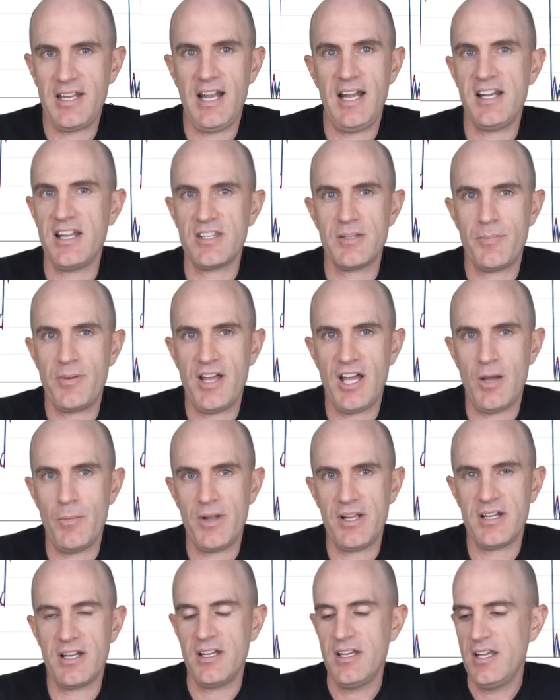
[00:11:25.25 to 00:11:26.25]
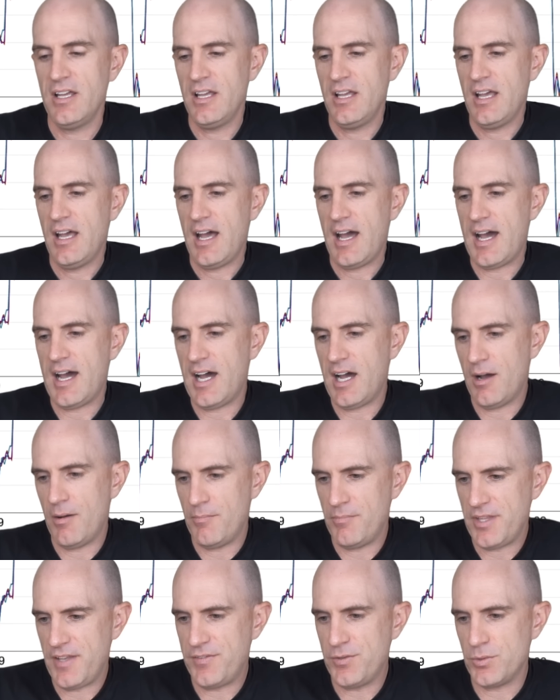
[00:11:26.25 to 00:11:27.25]
to any other power meter.
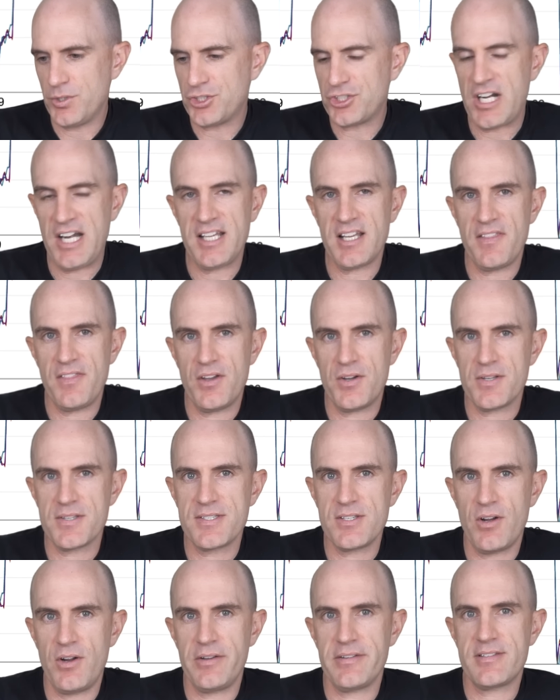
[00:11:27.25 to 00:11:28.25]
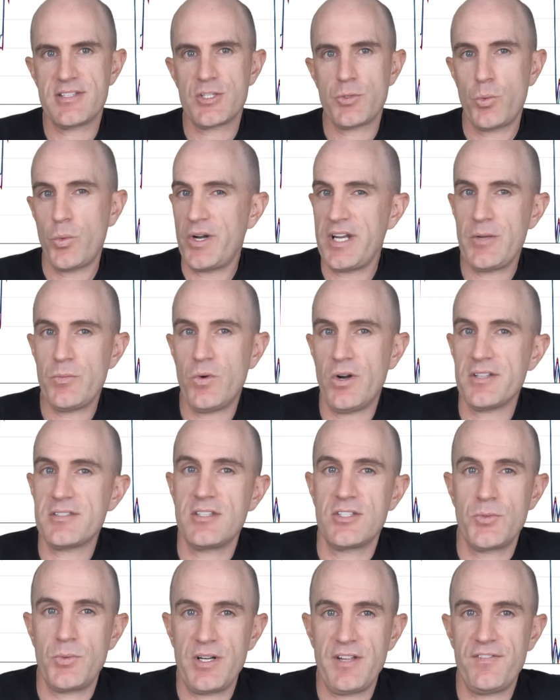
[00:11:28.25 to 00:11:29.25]
Um, if you were training in those zones, 20 watts
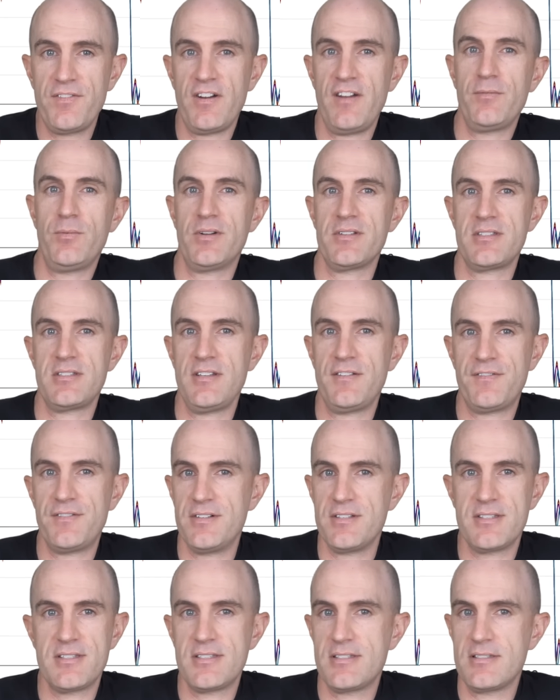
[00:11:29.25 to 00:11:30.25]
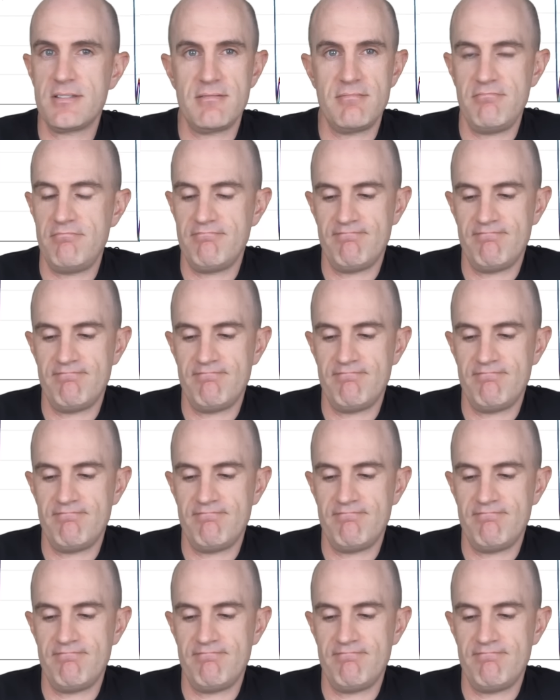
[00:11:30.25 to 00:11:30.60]
to 25 watts difference